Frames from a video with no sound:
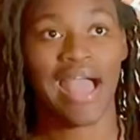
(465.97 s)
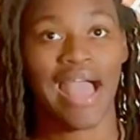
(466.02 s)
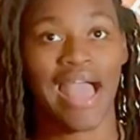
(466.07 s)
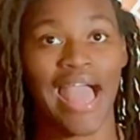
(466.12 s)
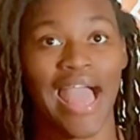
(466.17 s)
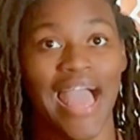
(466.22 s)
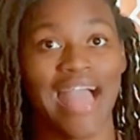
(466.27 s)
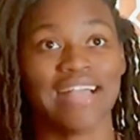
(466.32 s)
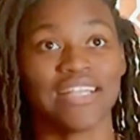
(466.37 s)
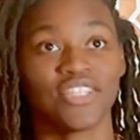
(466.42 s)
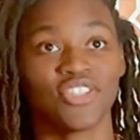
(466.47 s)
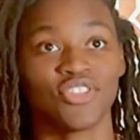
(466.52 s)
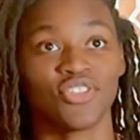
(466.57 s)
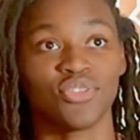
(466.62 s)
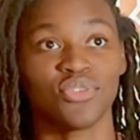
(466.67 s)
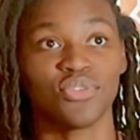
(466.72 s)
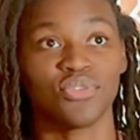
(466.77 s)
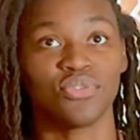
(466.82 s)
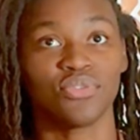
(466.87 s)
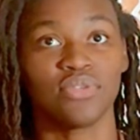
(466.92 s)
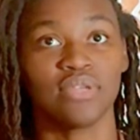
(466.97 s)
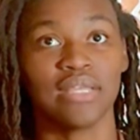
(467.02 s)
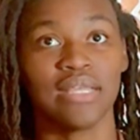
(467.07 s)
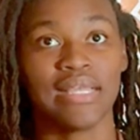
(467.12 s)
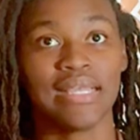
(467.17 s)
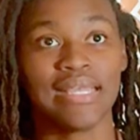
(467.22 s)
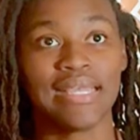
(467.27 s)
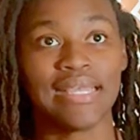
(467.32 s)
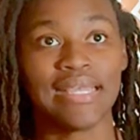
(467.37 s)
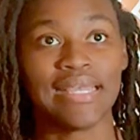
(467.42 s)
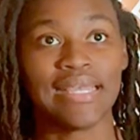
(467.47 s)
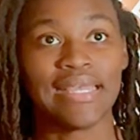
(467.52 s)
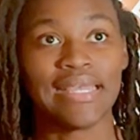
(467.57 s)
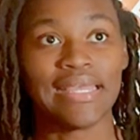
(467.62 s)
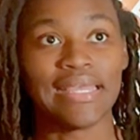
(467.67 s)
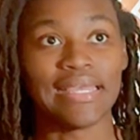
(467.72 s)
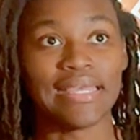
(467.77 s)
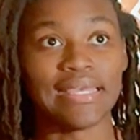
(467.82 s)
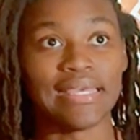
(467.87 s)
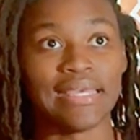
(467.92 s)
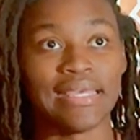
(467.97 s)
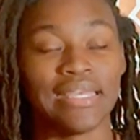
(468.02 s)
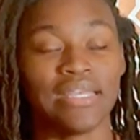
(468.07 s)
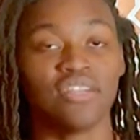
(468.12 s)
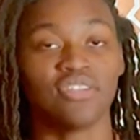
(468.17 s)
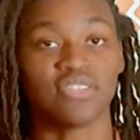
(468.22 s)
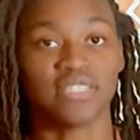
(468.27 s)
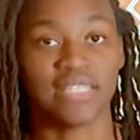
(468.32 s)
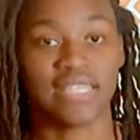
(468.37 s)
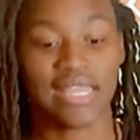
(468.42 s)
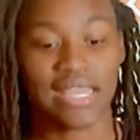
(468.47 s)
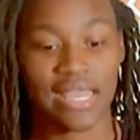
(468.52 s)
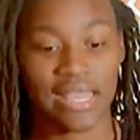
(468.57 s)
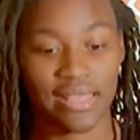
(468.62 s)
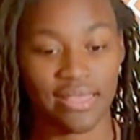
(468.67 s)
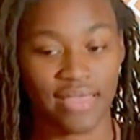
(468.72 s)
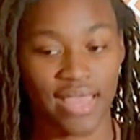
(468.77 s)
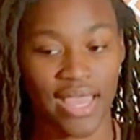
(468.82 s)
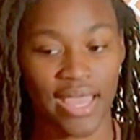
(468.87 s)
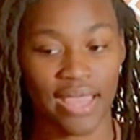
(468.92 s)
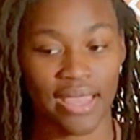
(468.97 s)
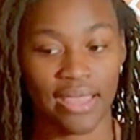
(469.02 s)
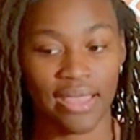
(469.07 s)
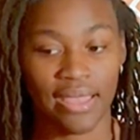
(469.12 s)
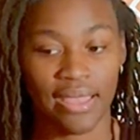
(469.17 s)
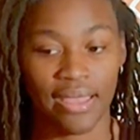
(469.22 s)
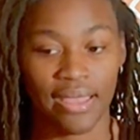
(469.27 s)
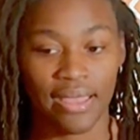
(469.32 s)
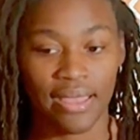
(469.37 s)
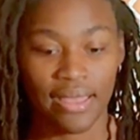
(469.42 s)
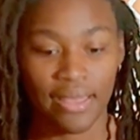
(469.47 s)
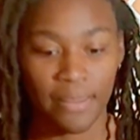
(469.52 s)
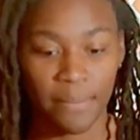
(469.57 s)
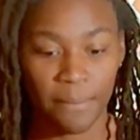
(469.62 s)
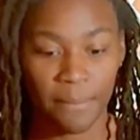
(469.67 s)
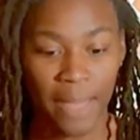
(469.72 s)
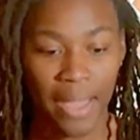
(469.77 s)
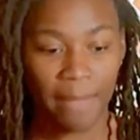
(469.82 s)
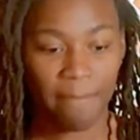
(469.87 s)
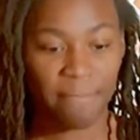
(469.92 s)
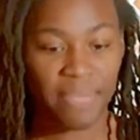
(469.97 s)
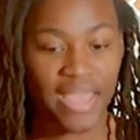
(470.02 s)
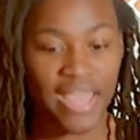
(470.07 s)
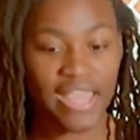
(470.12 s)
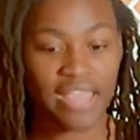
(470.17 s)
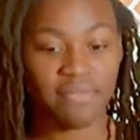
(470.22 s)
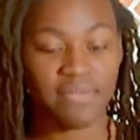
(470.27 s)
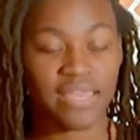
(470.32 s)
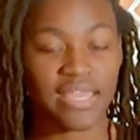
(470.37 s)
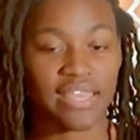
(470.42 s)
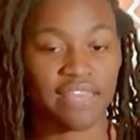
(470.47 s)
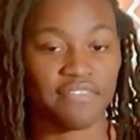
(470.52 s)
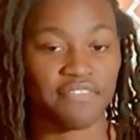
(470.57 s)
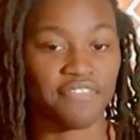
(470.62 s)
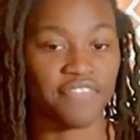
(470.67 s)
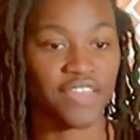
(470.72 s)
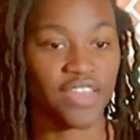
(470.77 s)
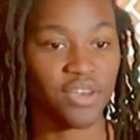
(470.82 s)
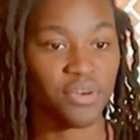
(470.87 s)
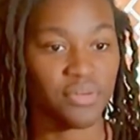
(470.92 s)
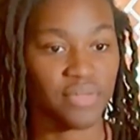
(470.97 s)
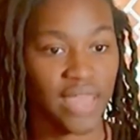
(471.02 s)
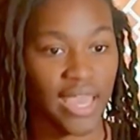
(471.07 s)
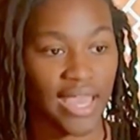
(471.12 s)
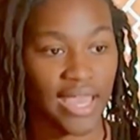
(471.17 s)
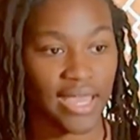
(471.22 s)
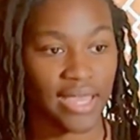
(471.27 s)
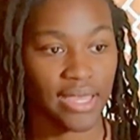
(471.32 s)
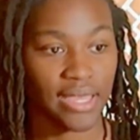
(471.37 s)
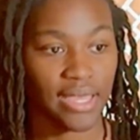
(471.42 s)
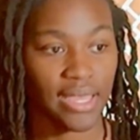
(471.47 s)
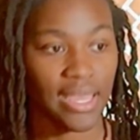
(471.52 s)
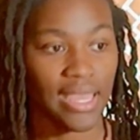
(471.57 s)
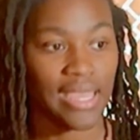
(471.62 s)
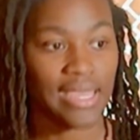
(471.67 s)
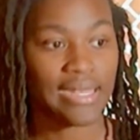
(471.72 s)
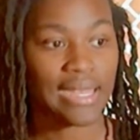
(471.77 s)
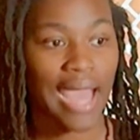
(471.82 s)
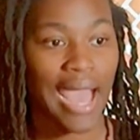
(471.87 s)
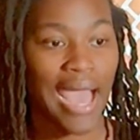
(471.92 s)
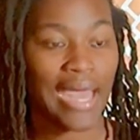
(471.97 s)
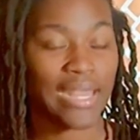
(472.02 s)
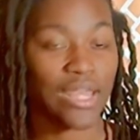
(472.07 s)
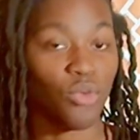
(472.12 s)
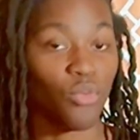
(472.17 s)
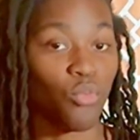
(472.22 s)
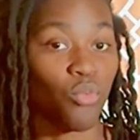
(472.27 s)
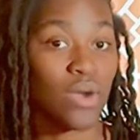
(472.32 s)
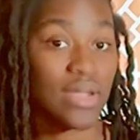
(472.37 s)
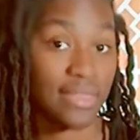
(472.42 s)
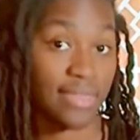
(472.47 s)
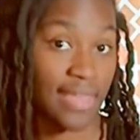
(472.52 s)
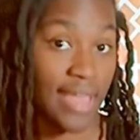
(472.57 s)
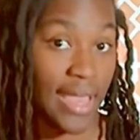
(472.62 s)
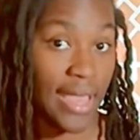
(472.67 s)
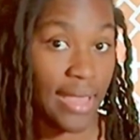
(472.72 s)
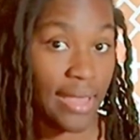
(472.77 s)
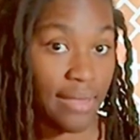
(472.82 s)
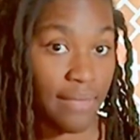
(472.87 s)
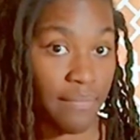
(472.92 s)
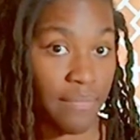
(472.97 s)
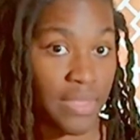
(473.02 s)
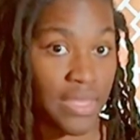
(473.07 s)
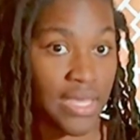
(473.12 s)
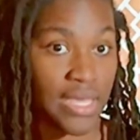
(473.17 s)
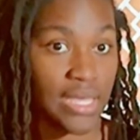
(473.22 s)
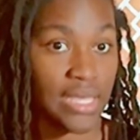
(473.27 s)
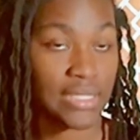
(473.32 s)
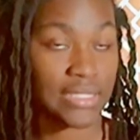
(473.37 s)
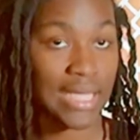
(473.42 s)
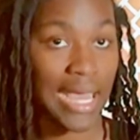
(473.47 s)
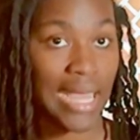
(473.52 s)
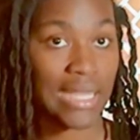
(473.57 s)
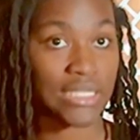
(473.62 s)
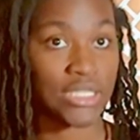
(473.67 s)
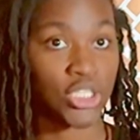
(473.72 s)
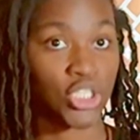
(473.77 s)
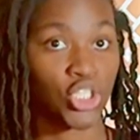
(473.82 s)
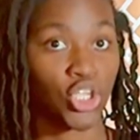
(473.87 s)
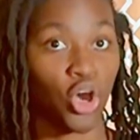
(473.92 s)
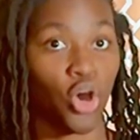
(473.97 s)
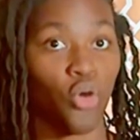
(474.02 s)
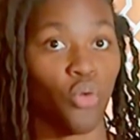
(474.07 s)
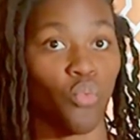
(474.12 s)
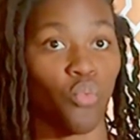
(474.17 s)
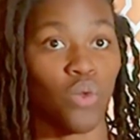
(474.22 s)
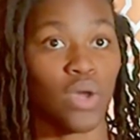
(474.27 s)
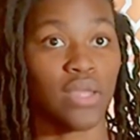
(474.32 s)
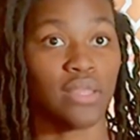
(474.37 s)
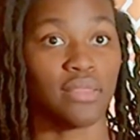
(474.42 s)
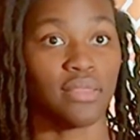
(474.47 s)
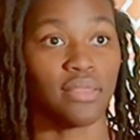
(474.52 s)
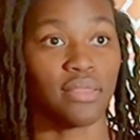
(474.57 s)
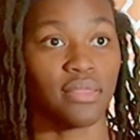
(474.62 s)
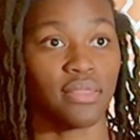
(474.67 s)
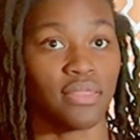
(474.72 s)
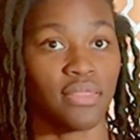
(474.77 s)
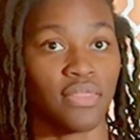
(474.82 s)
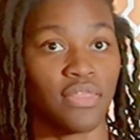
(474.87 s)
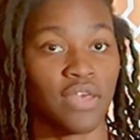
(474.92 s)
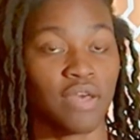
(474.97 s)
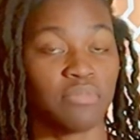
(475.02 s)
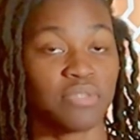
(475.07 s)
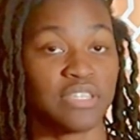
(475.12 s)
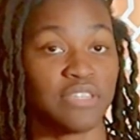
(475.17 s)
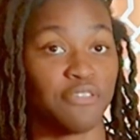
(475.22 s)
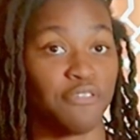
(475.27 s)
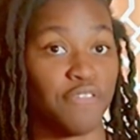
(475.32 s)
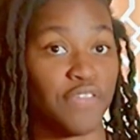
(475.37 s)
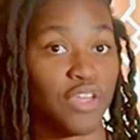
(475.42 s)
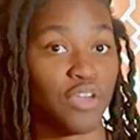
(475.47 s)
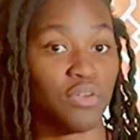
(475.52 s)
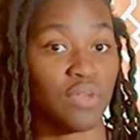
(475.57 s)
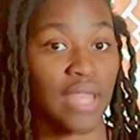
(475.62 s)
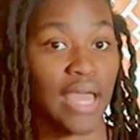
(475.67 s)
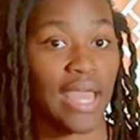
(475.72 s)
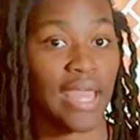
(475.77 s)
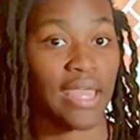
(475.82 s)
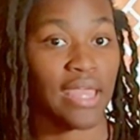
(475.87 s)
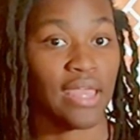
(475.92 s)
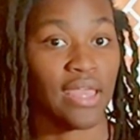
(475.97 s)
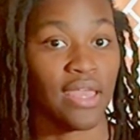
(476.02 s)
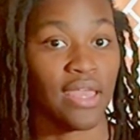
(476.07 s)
had to understand that my baby can feel that. And I didn't want that because I don't want them to feel like